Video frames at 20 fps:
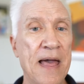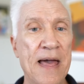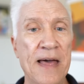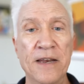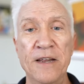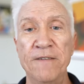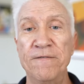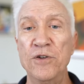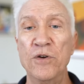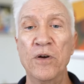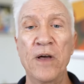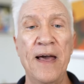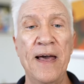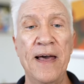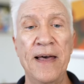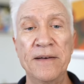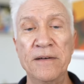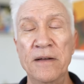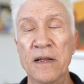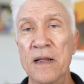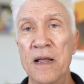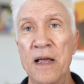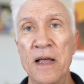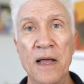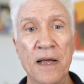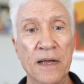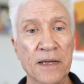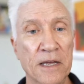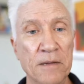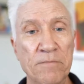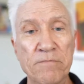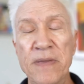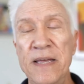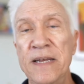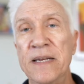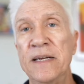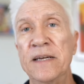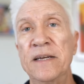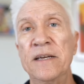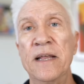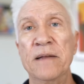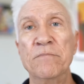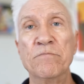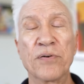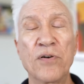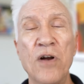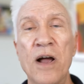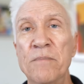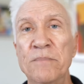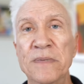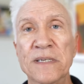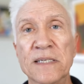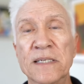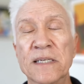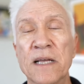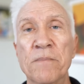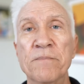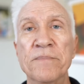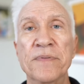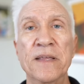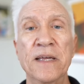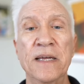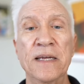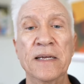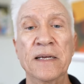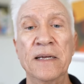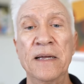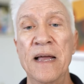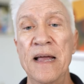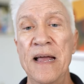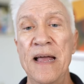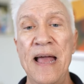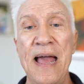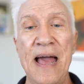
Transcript: And if you had committed and promised something,